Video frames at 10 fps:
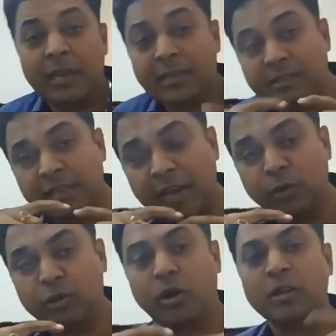This I
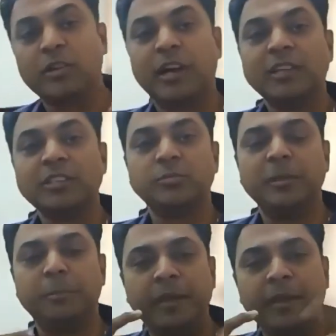would contrast
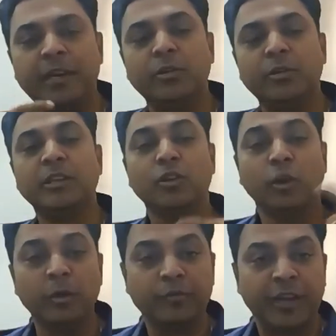with the period during the
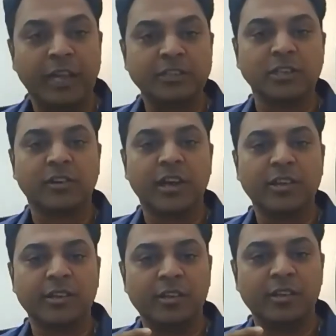global financial
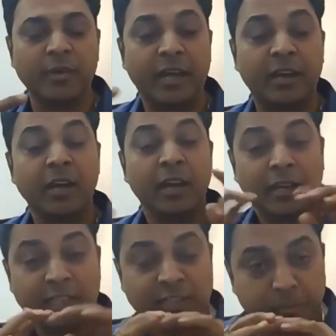crisis, where
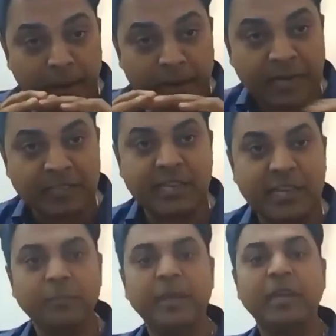despite
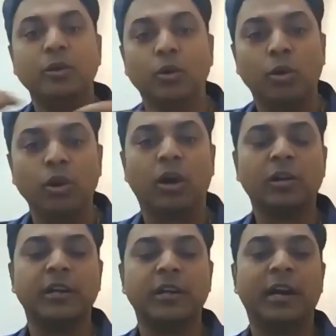there being no
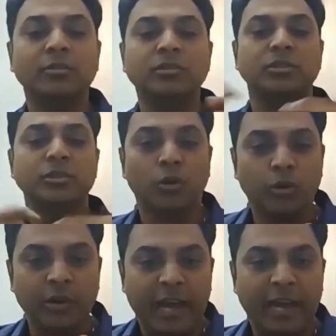lockdowns,
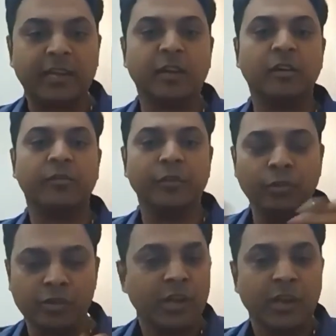no night
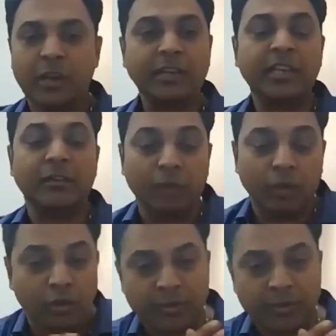curfews, nothing,